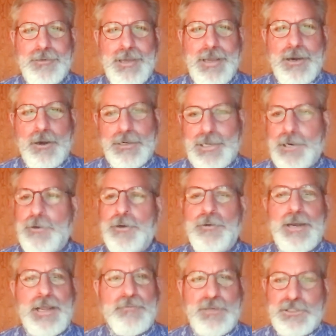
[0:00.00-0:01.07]
And our carrier
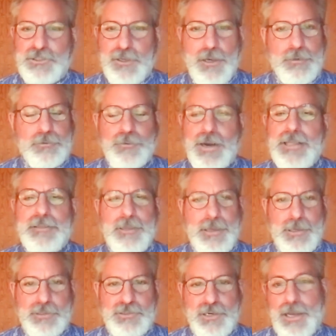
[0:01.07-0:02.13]
Navy's done great
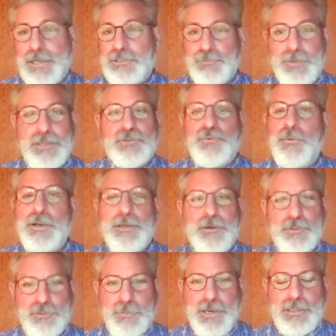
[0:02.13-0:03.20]
things. And I spent 20
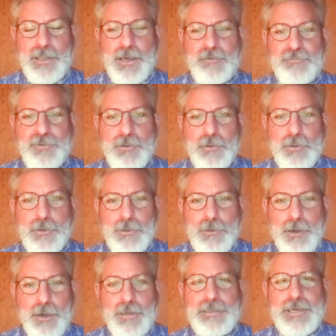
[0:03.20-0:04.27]
years of my life
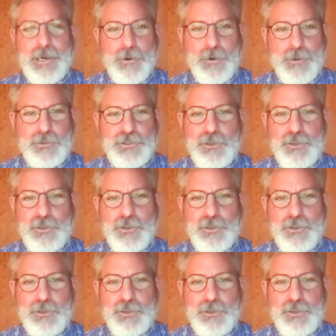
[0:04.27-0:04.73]
on carrier.